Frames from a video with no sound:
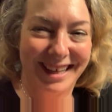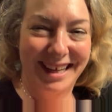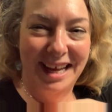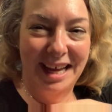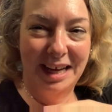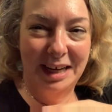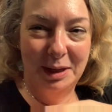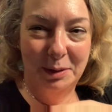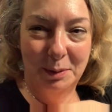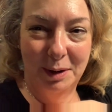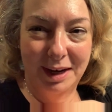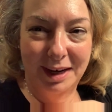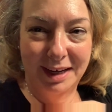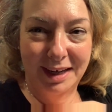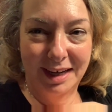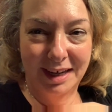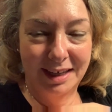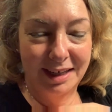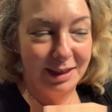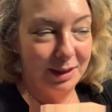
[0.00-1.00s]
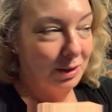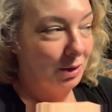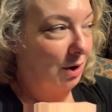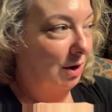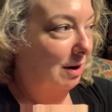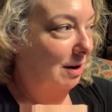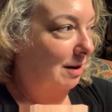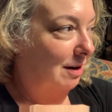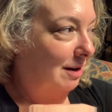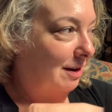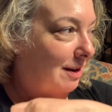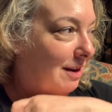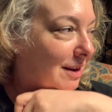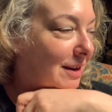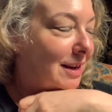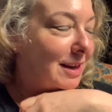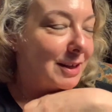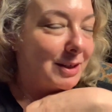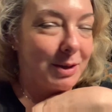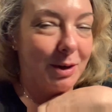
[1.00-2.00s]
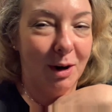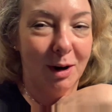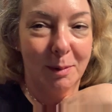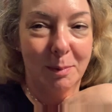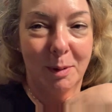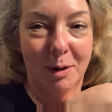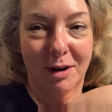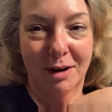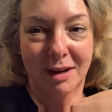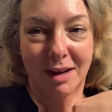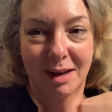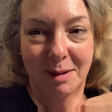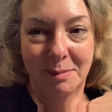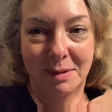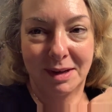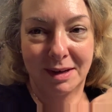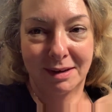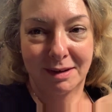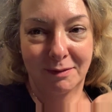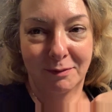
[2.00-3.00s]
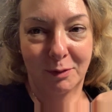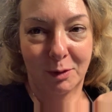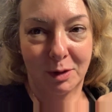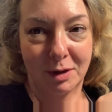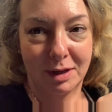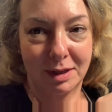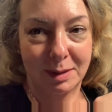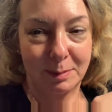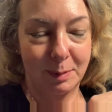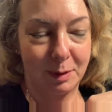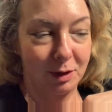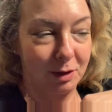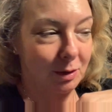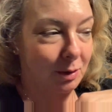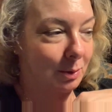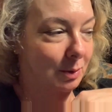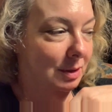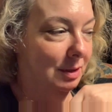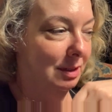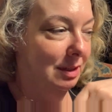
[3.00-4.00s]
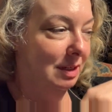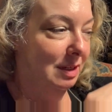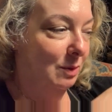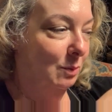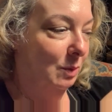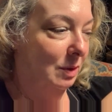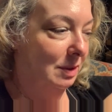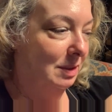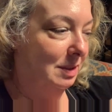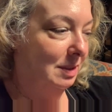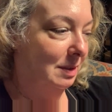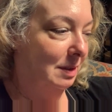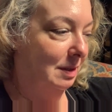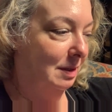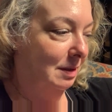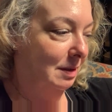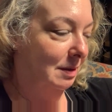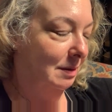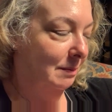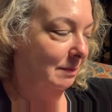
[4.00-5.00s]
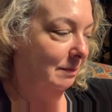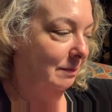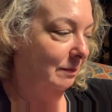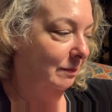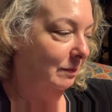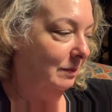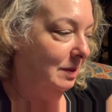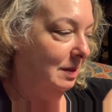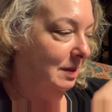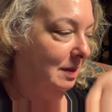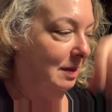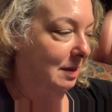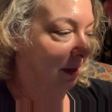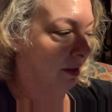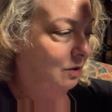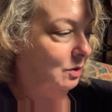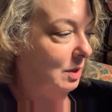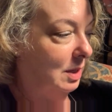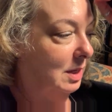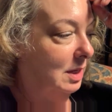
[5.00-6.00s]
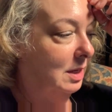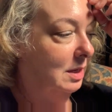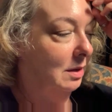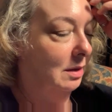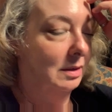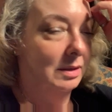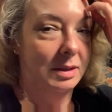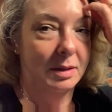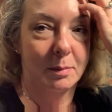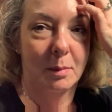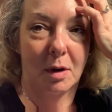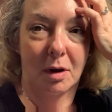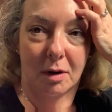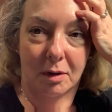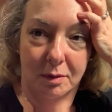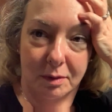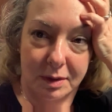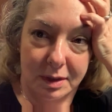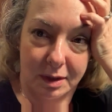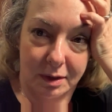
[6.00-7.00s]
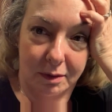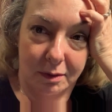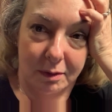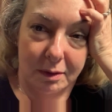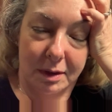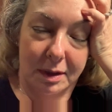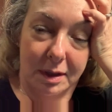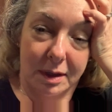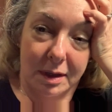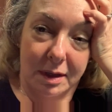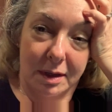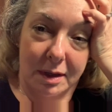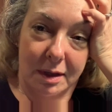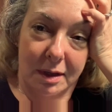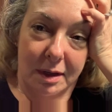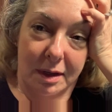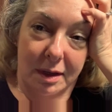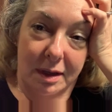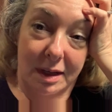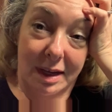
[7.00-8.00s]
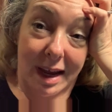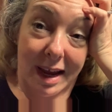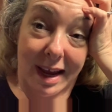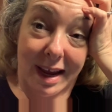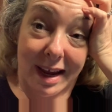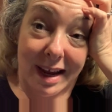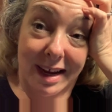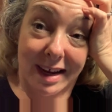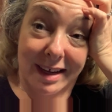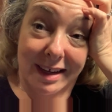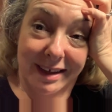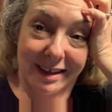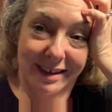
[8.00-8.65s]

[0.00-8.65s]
Anyway, and his car, his car part came in for his Barracuda that he wants to um, try to get on tomorrow. So, yay.